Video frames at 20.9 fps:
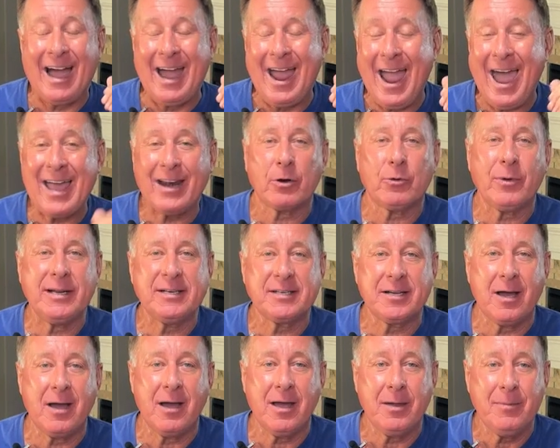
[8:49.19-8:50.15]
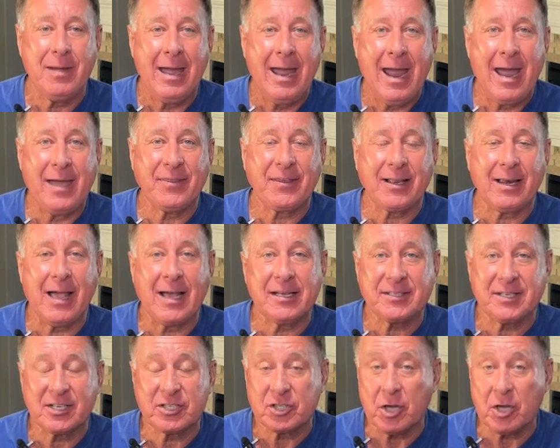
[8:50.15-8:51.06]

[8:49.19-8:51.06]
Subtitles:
I had a great time at the Classic.